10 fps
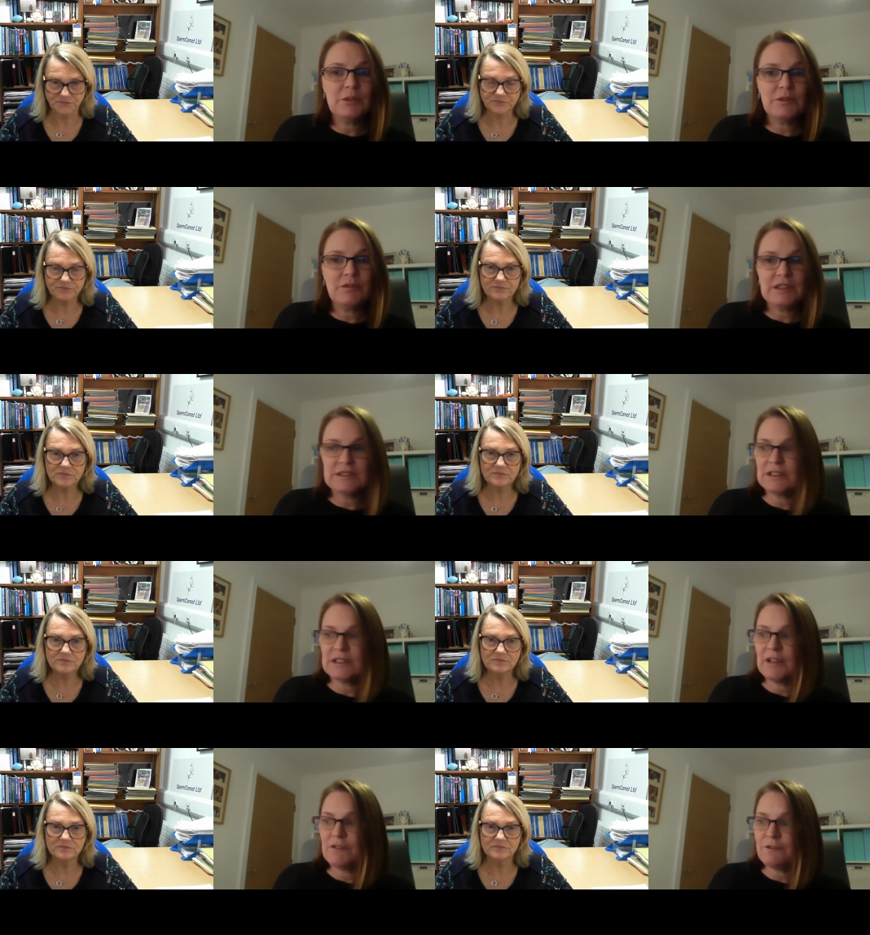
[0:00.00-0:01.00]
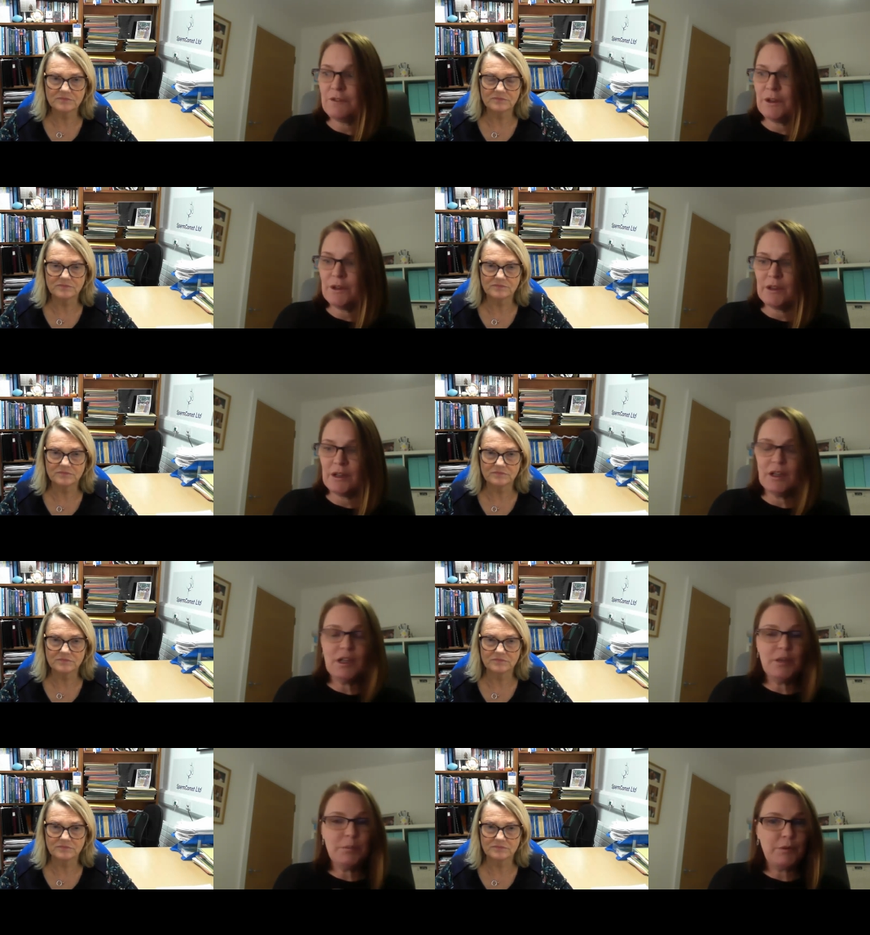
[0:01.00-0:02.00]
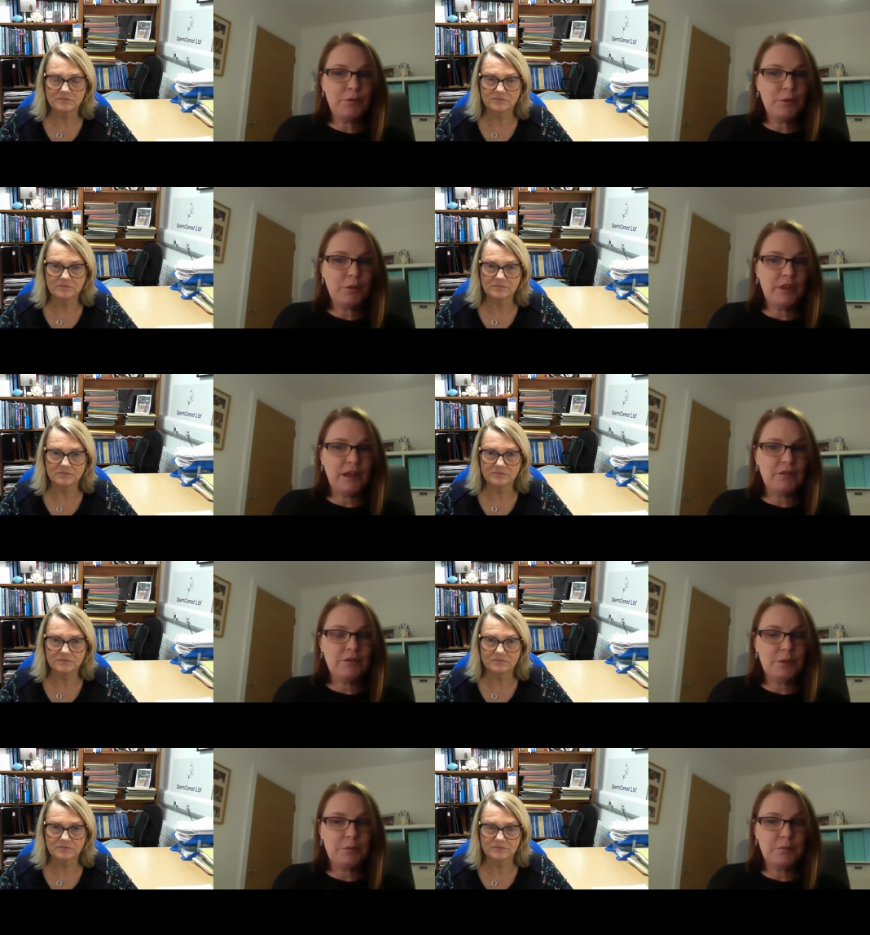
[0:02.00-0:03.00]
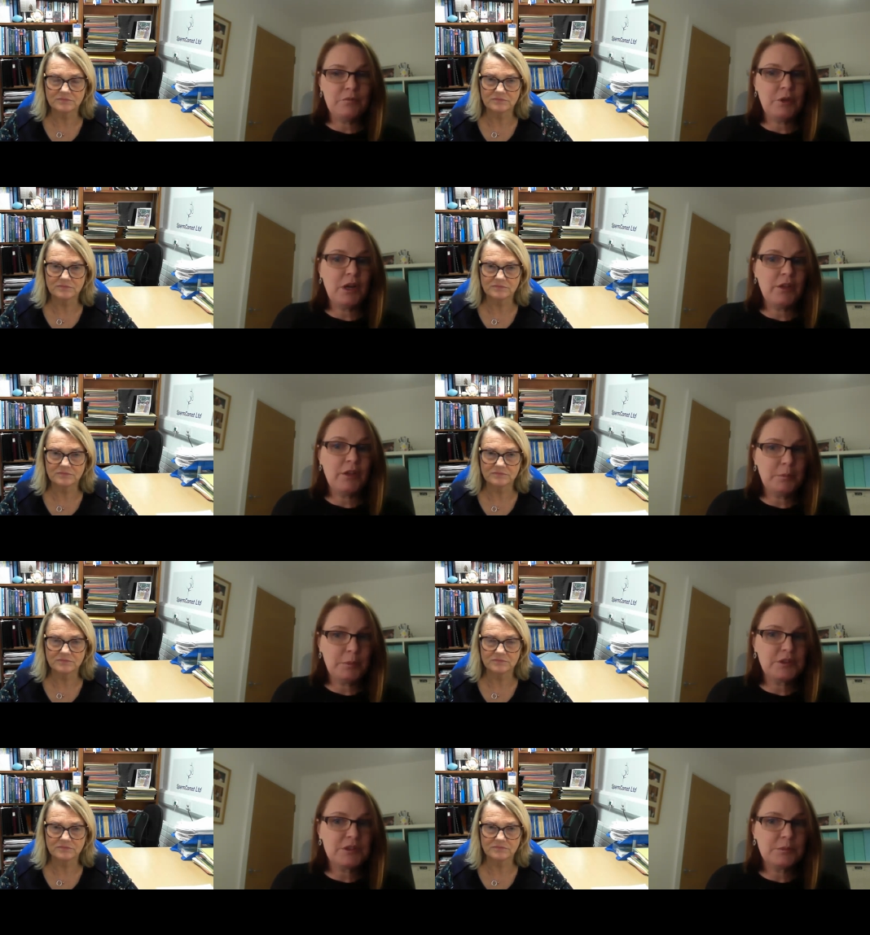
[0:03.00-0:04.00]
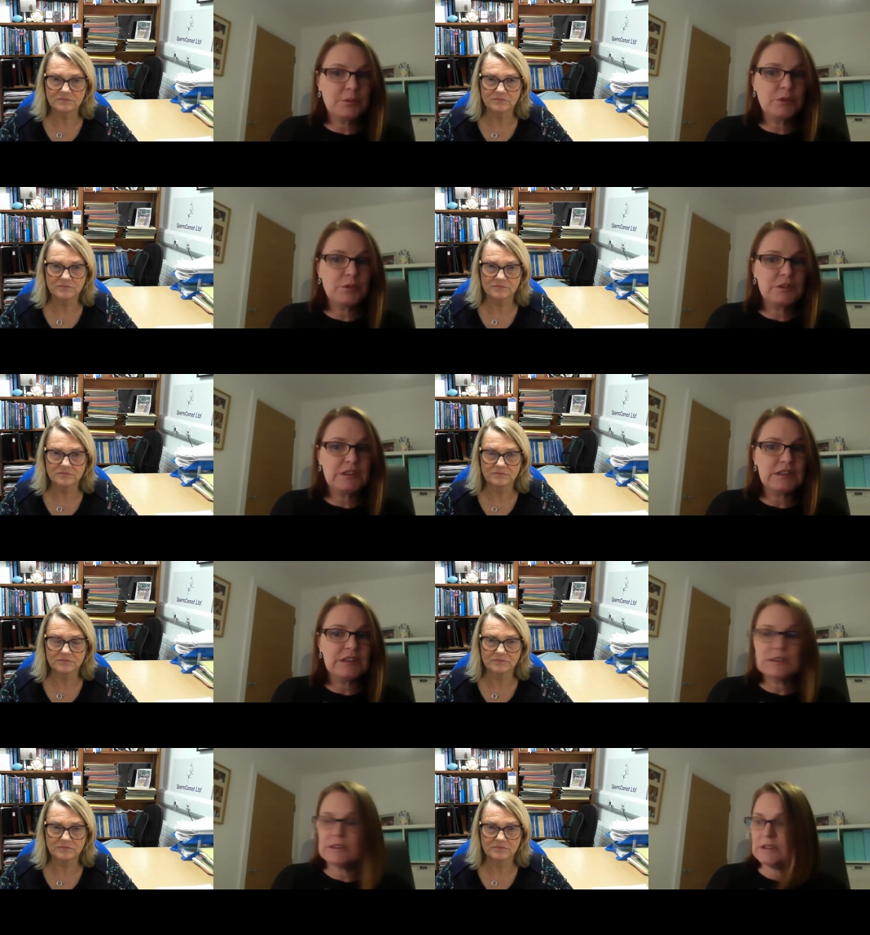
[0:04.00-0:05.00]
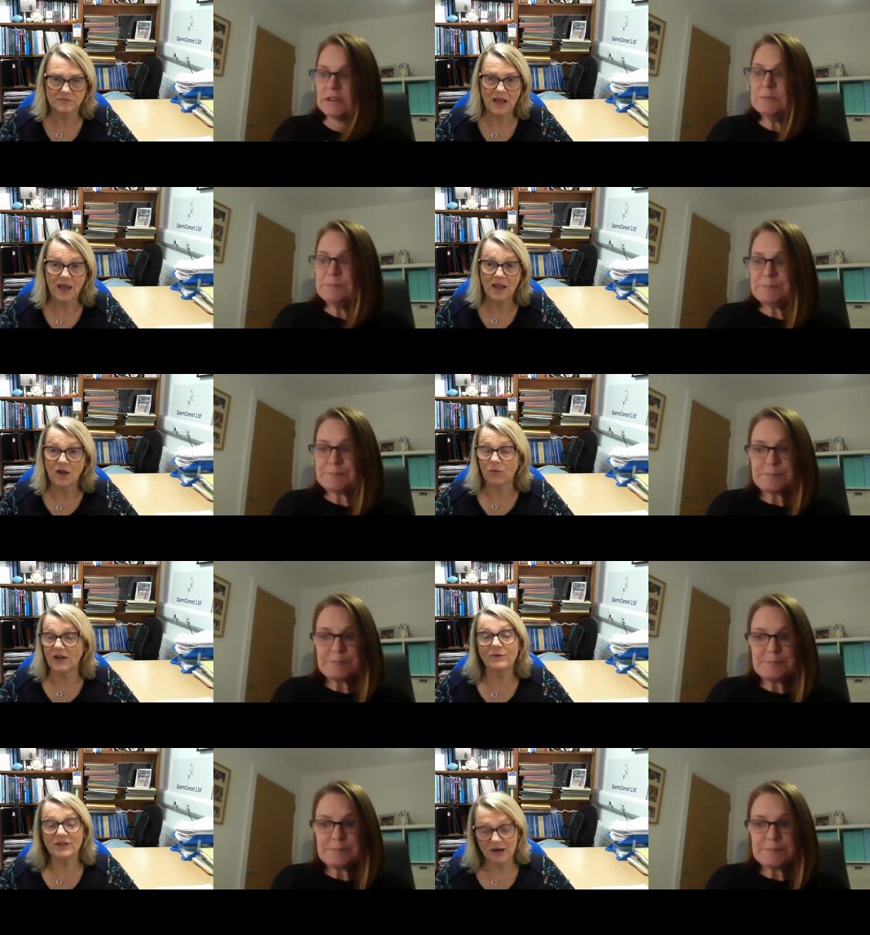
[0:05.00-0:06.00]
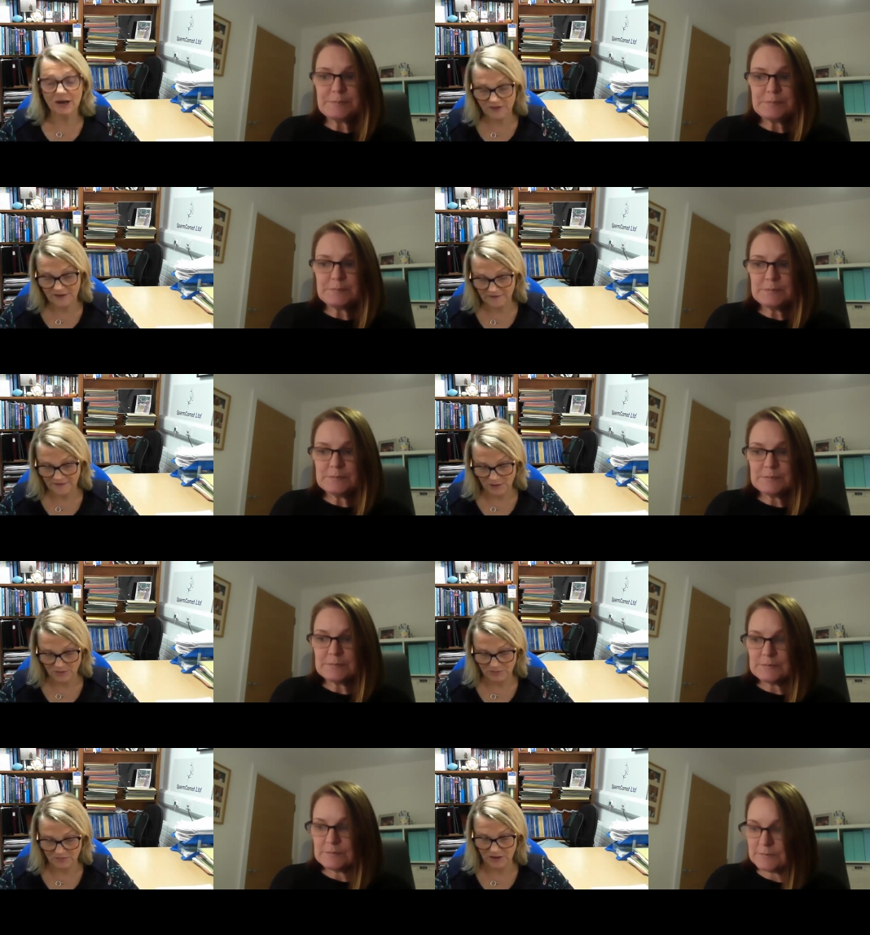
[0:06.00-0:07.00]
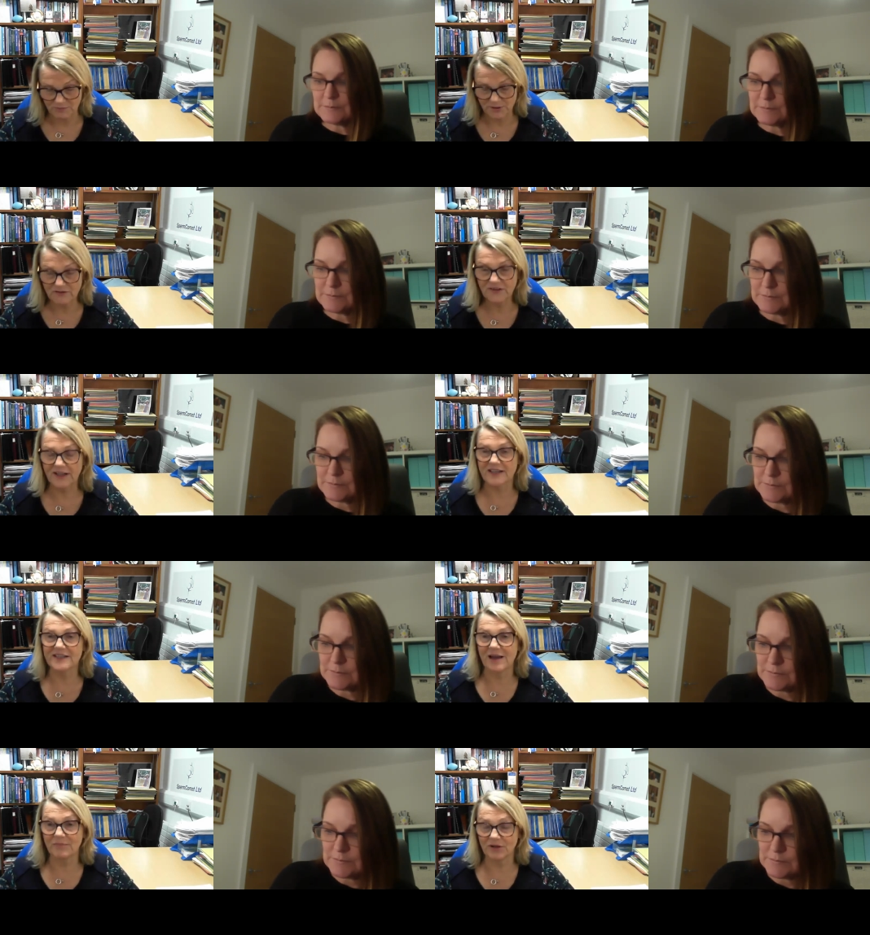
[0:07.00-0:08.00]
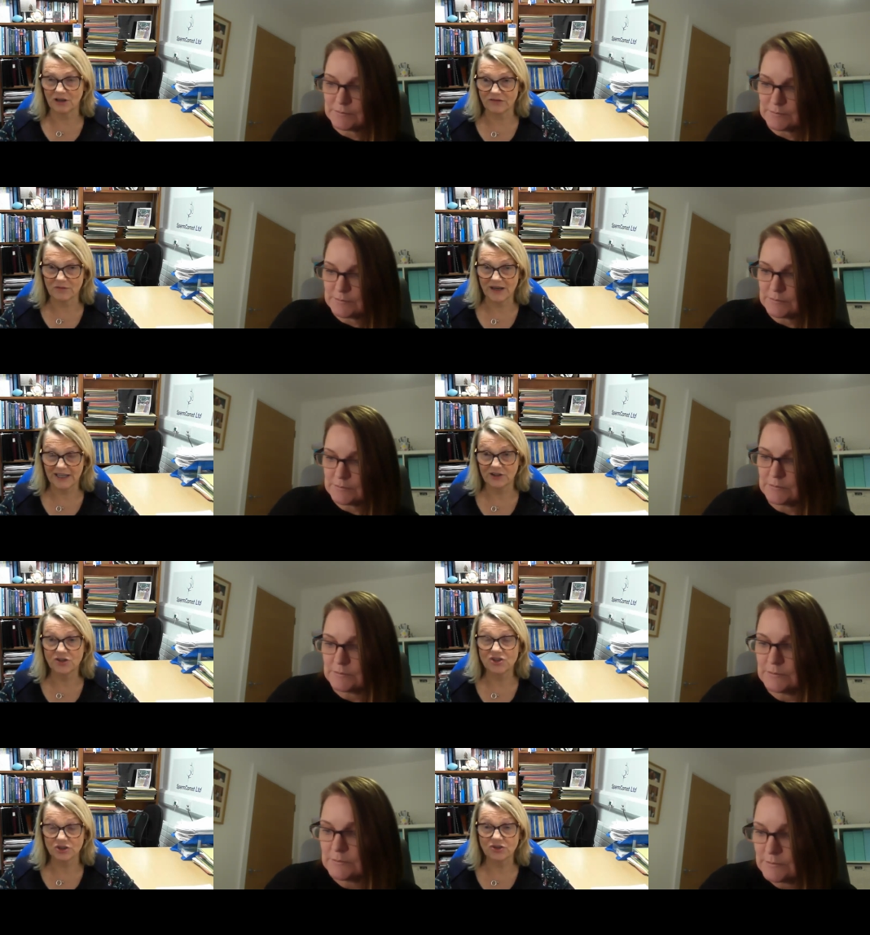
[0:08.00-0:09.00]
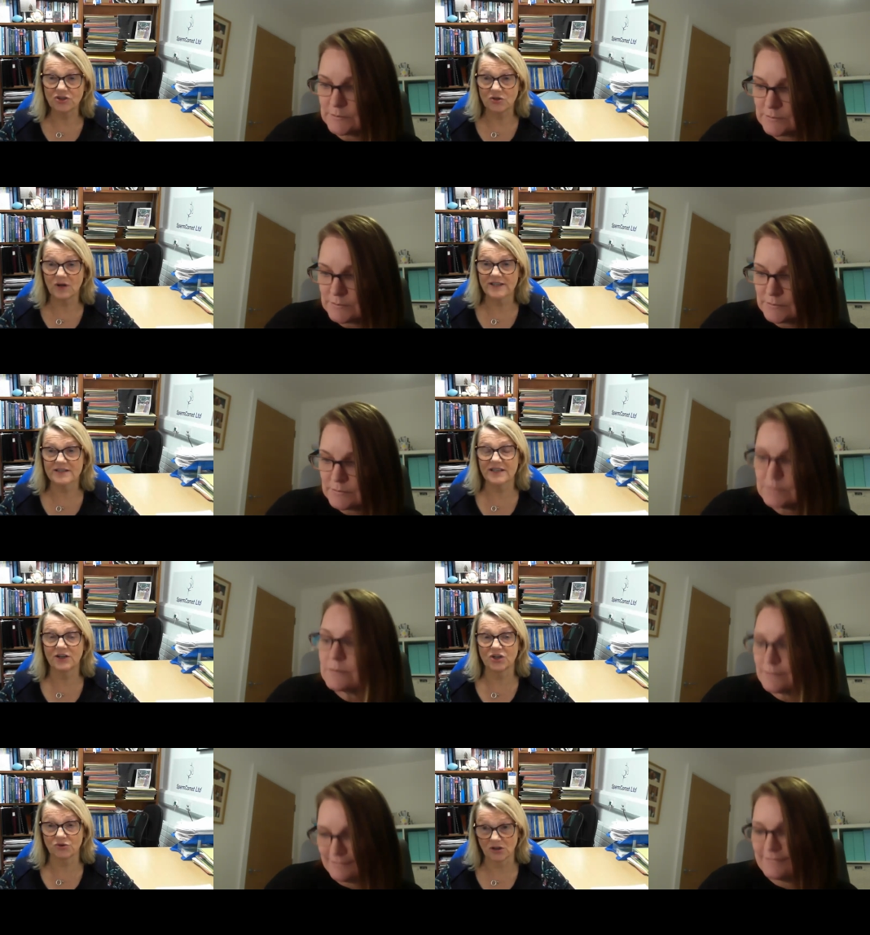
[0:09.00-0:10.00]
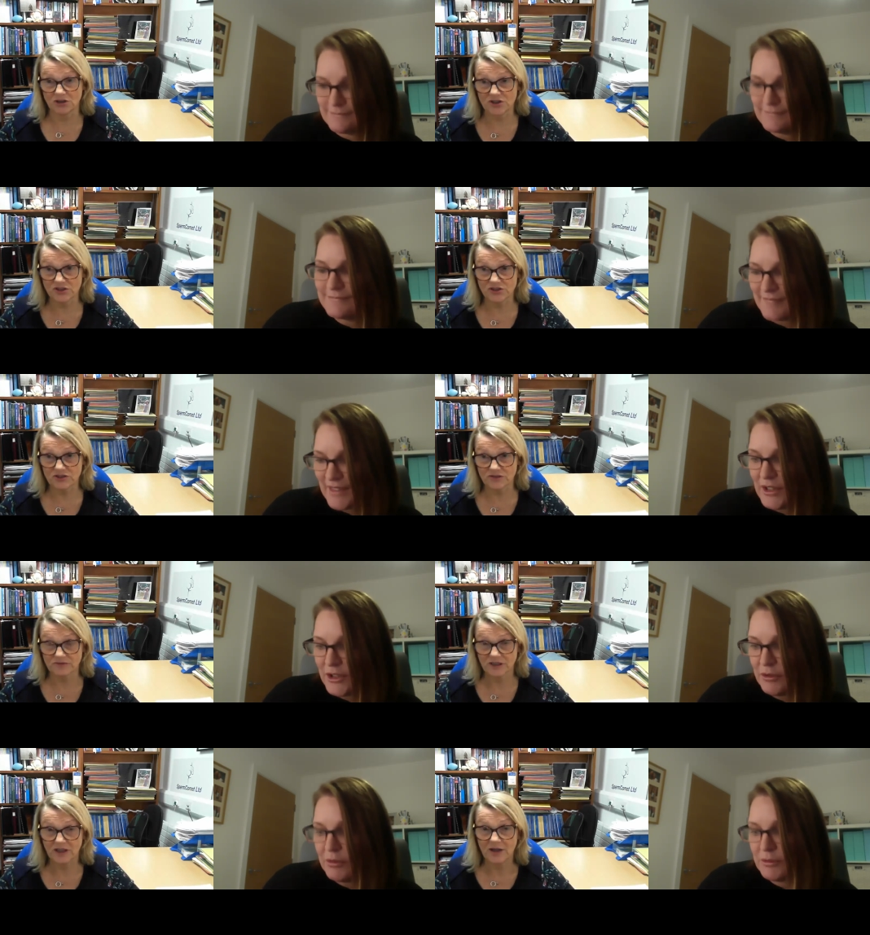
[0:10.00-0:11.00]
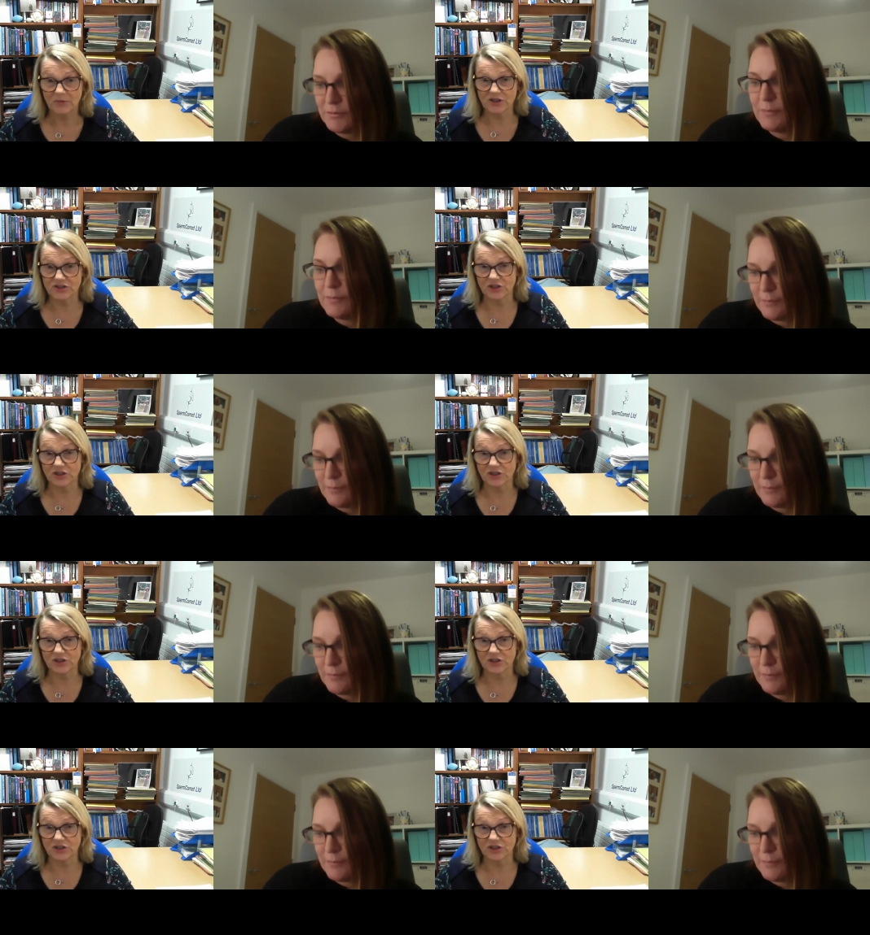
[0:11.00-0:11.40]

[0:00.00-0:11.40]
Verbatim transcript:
Speaker 1: investigate further before then for, for other possible causes.
Speaker 2: Well, I would, I would think that that was a, a perfect example of a man who should go and see a urologist, because